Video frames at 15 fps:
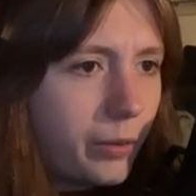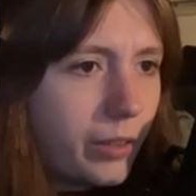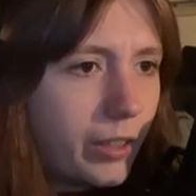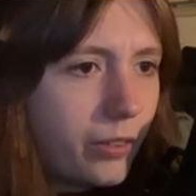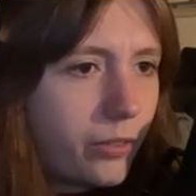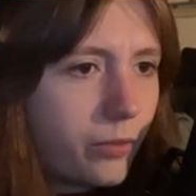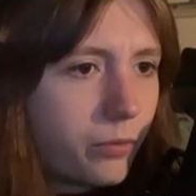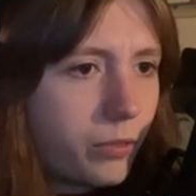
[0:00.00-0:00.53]
I know
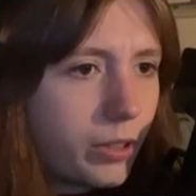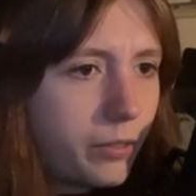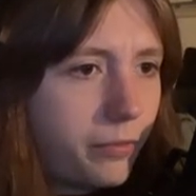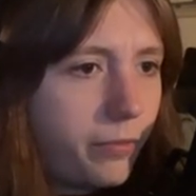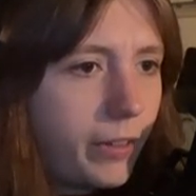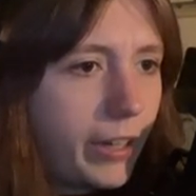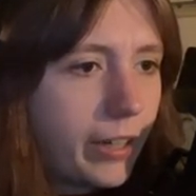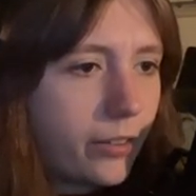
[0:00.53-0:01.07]
these for
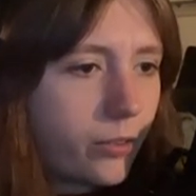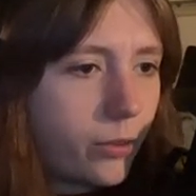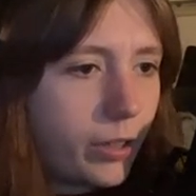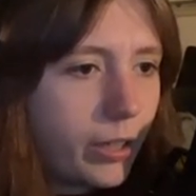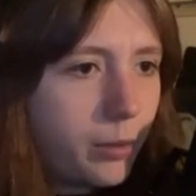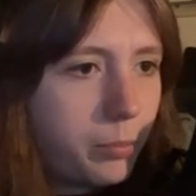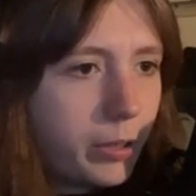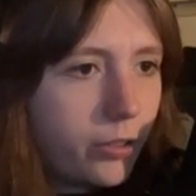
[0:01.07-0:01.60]
a fact
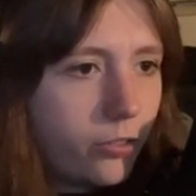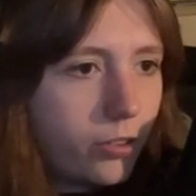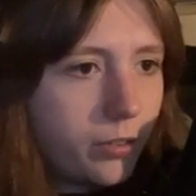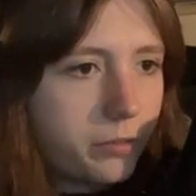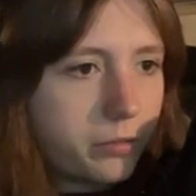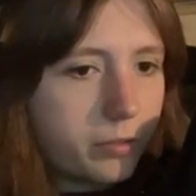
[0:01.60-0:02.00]
create a bunch